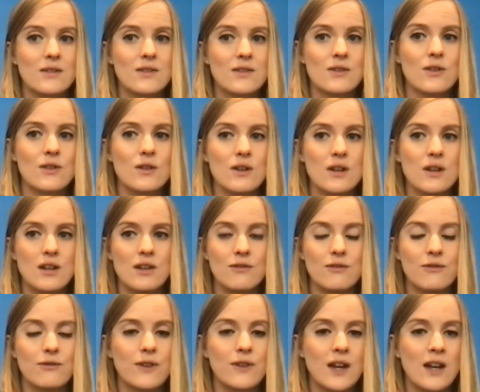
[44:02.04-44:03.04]
So
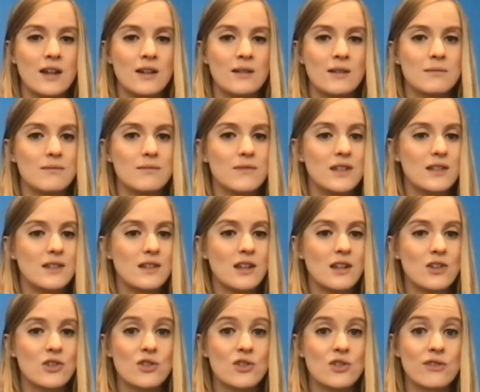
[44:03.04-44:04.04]
if there's
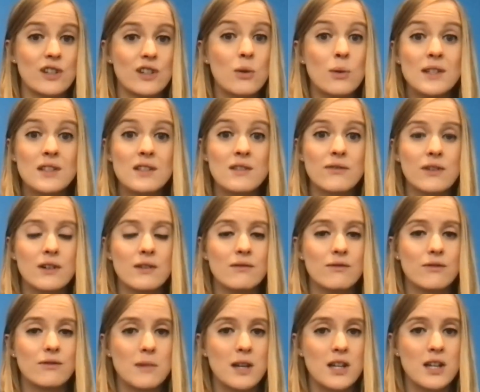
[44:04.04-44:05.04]
extra requests for
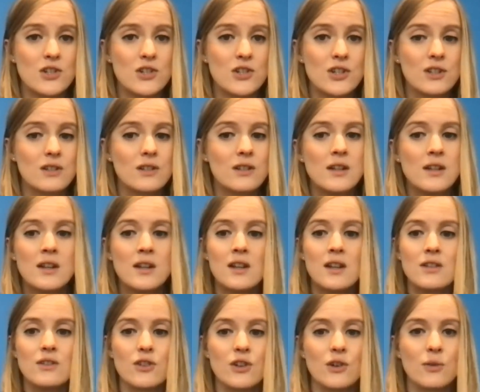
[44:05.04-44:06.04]
information,
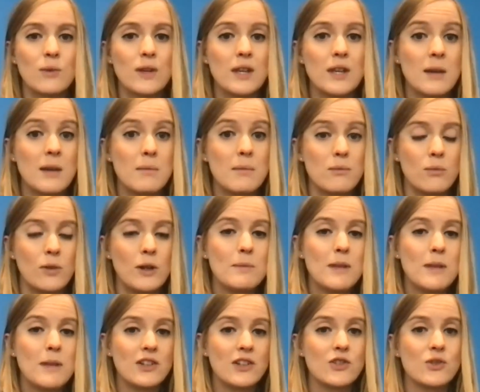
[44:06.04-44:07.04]
you know, we
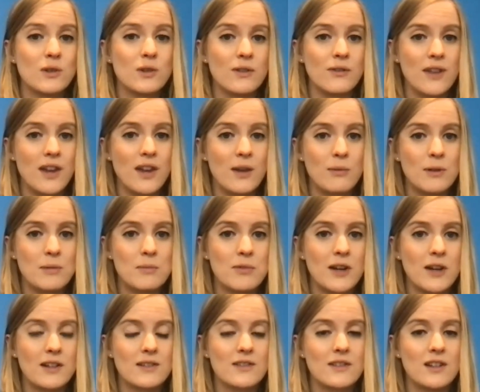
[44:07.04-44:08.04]
manage all of that. We
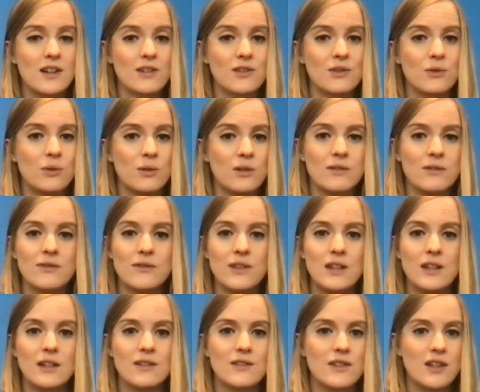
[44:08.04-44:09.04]
break down all of
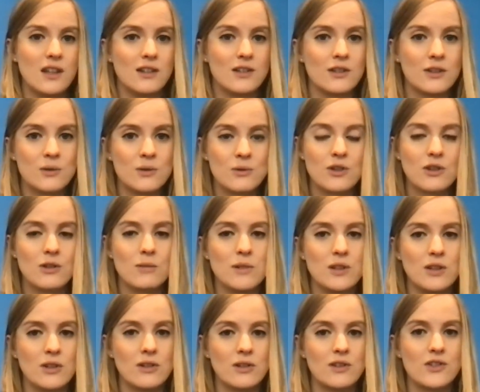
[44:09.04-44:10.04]
their technical
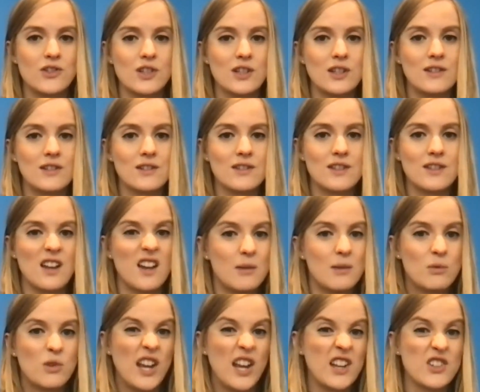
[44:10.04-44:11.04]
terminology to
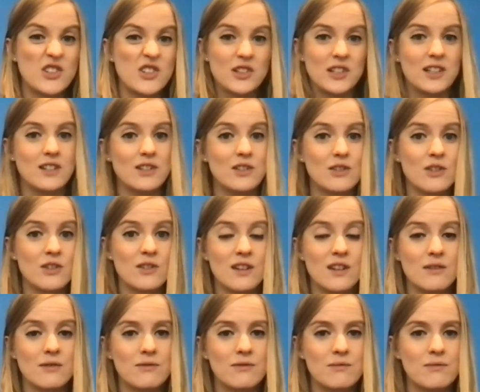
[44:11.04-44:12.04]
say, well, actually, you know,
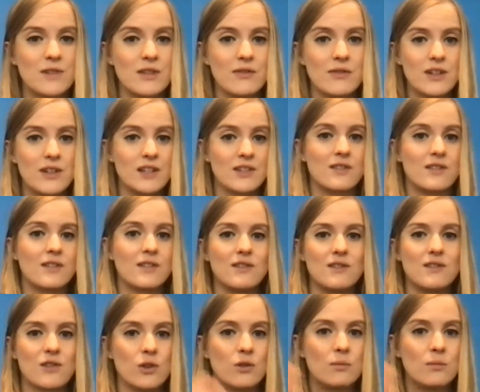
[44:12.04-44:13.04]
they've given us
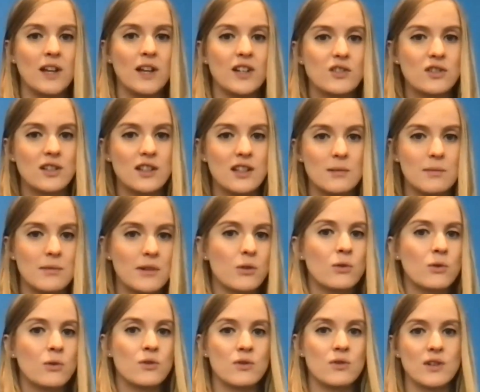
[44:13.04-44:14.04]
this 2-page letter, but
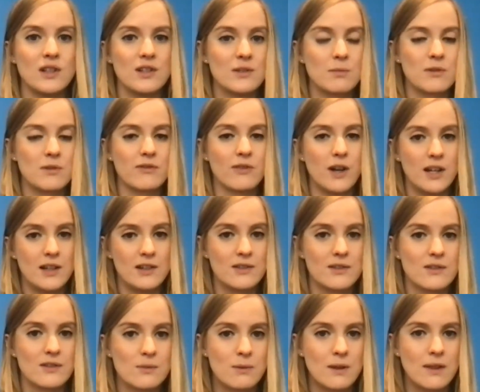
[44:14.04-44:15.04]
all you need to provide is
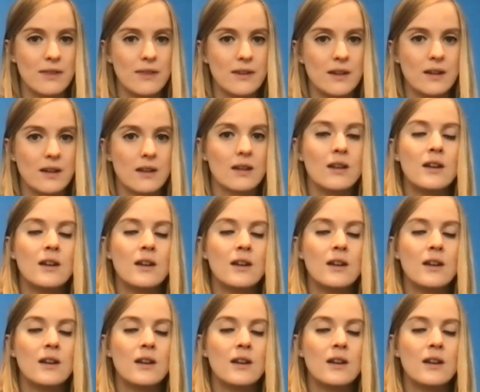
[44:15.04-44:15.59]
this one thing.